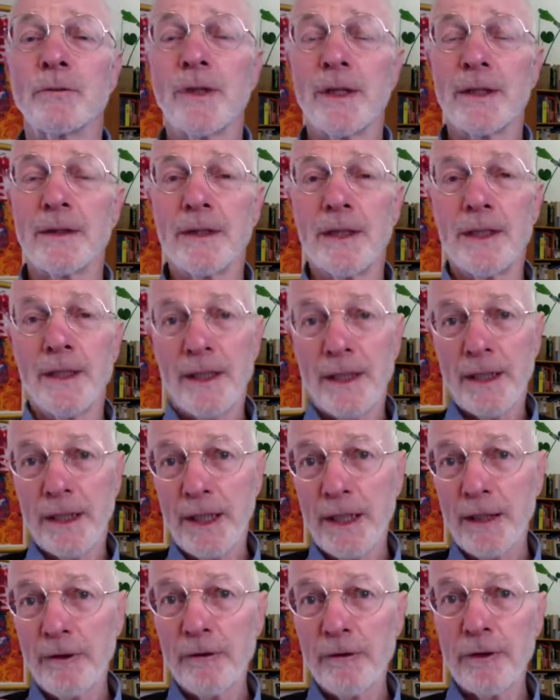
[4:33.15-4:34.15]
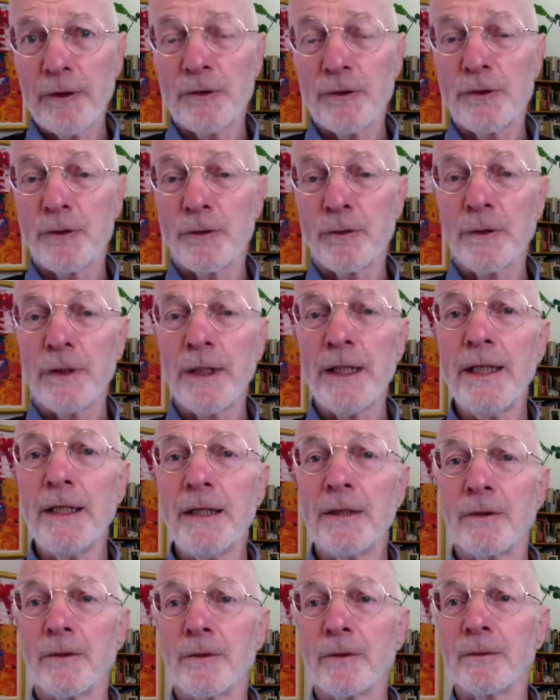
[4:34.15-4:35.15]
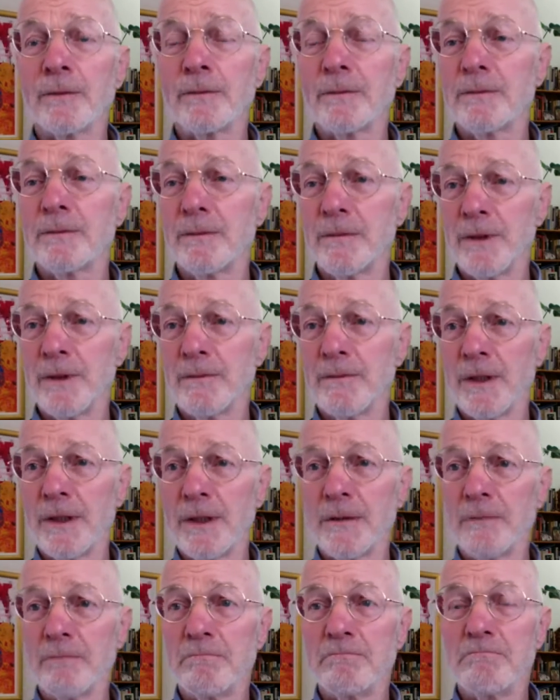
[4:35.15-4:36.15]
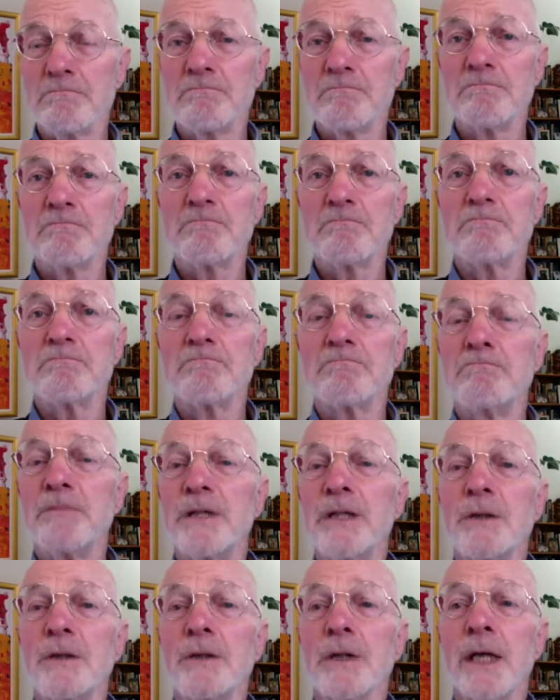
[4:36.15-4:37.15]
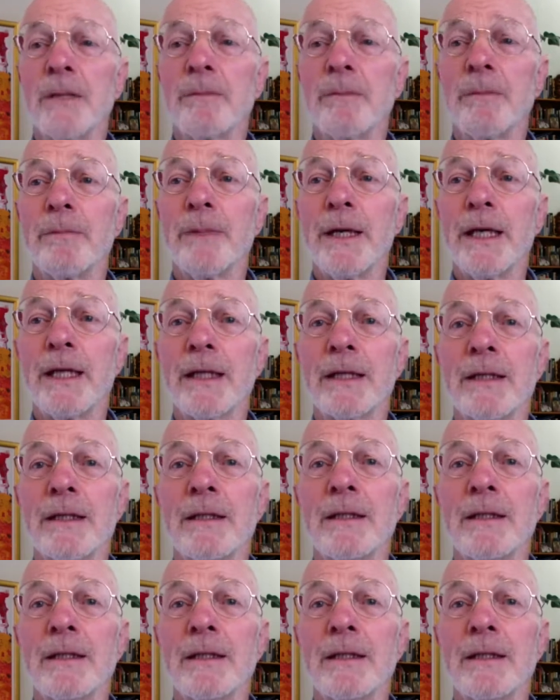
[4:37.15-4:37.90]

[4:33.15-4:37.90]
That area that you're leaning on the middle upper back,